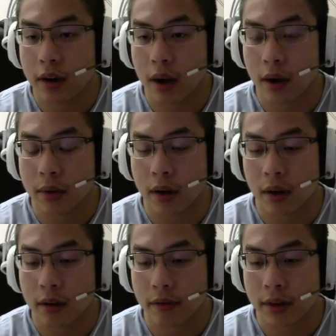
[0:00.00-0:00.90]
I would
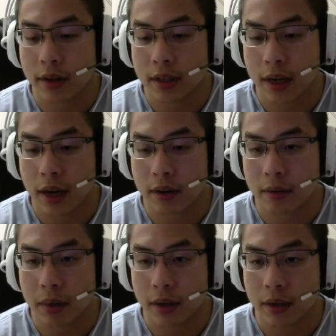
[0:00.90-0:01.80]
call a very standard
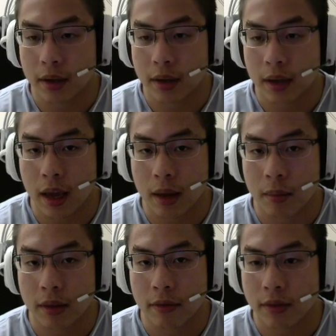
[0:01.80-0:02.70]
build in the game
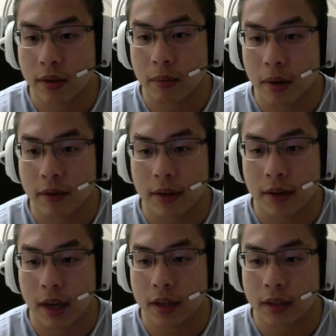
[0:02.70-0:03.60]
with a few
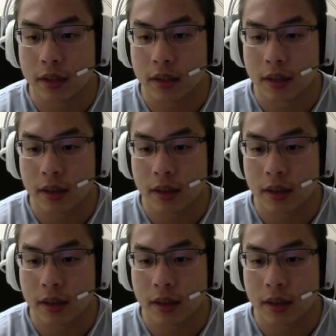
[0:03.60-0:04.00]
modifications